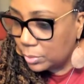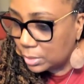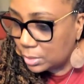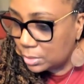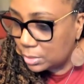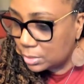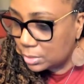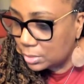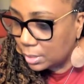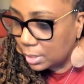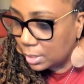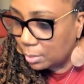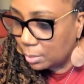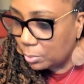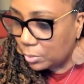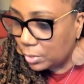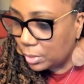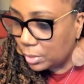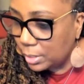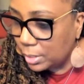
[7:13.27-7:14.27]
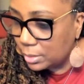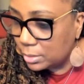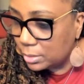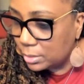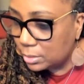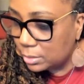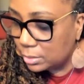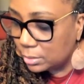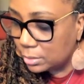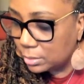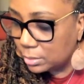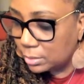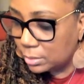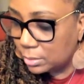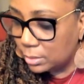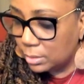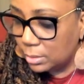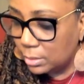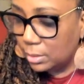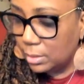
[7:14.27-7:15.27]
Stop on it.
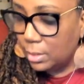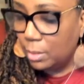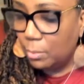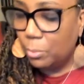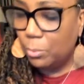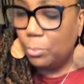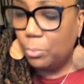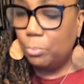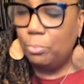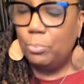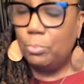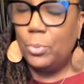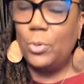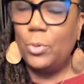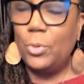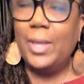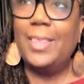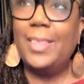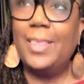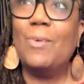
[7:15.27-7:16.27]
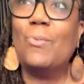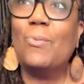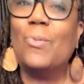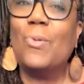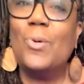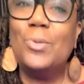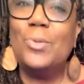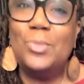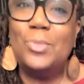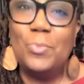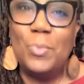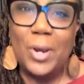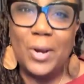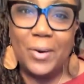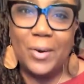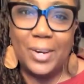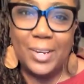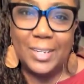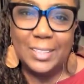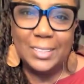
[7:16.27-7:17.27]
Boy, that
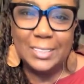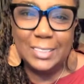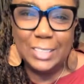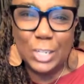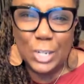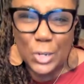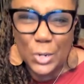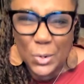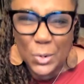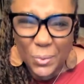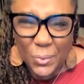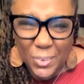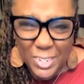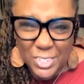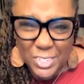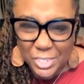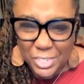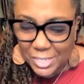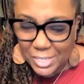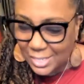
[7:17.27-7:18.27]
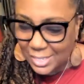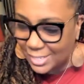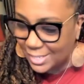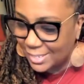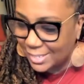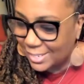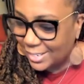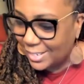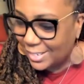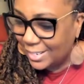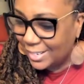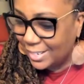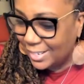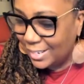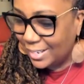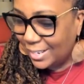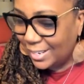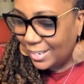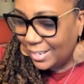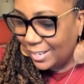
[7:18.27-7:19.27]
rosemary is gorgeous.
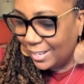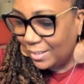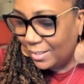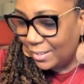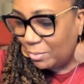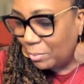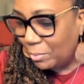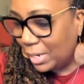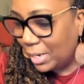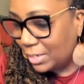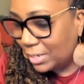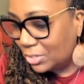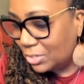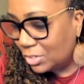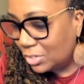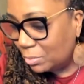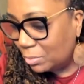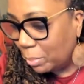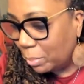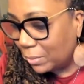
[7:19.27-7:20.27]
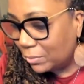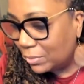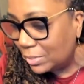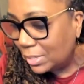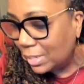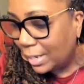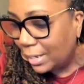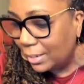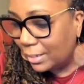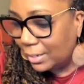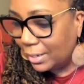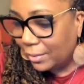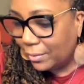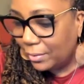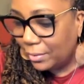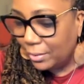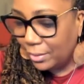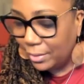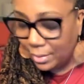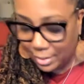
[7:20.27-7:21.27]
Oh man, it's just bouncing out of there.
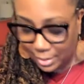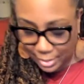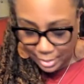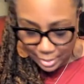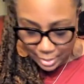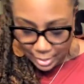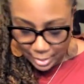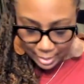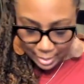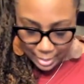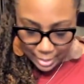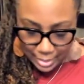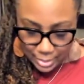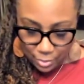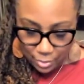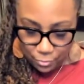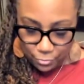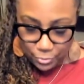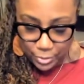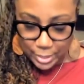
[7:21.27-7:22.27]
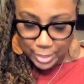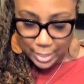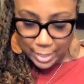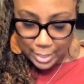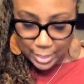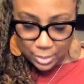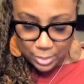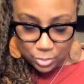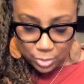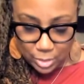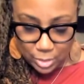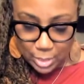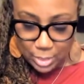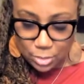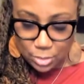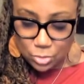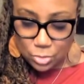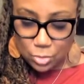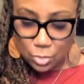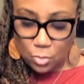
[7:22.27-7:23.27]
And don't forget, you're getting
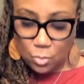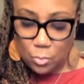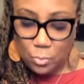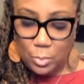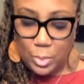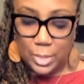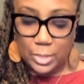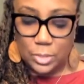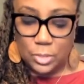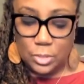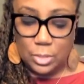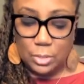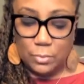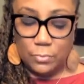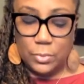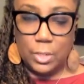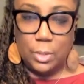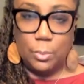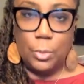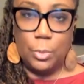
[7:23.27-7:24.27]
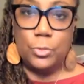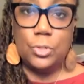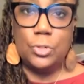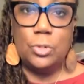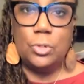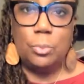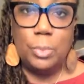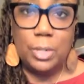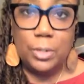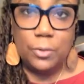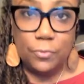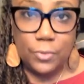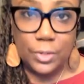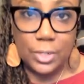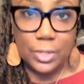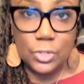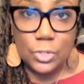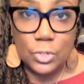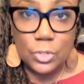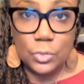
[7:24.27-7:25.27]
so much of the emotional
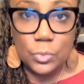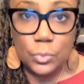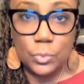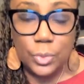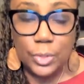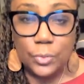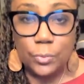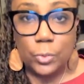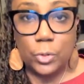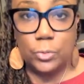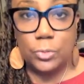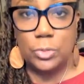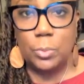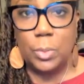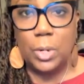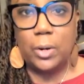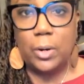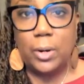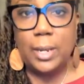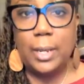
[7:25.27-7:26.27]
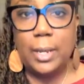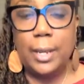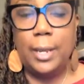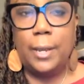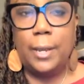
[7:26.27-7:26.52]
benefit too with rosemary.